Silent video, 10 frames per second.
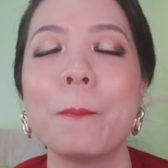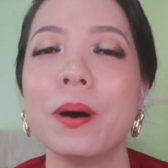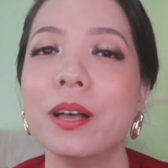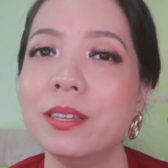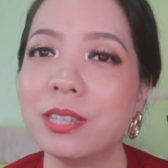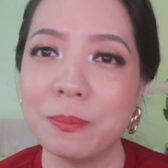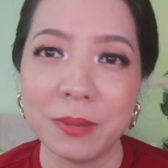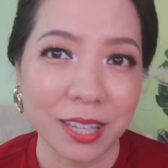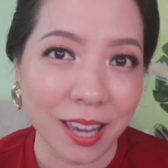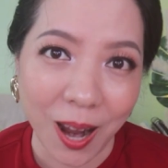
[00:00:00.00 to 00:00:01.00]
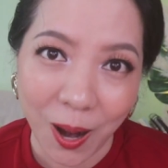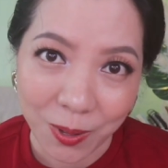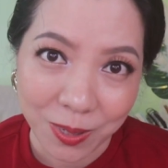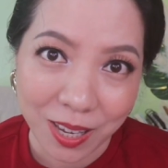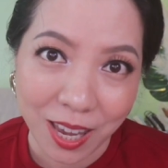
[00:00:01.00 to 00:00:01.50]
burns me
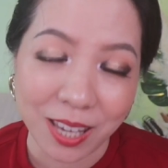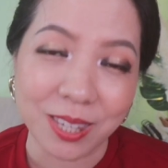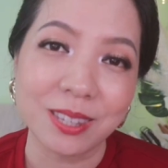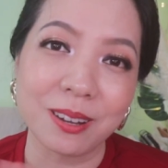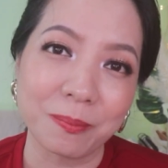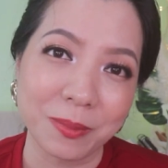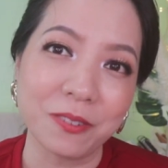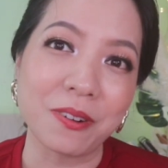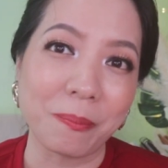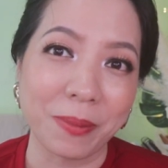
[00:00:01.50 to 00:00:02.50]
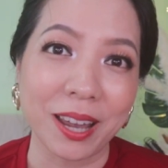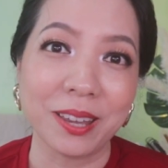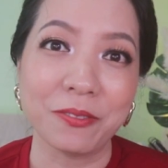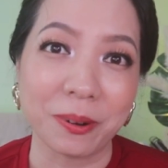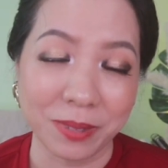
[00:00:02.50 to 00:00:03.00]
out and stopped me from
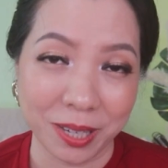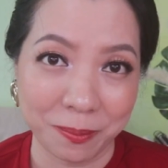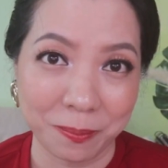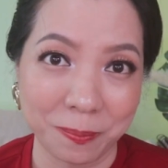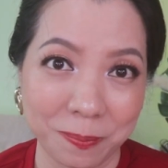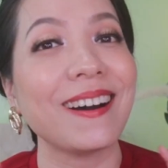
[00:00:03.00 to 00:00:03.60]
buying from them.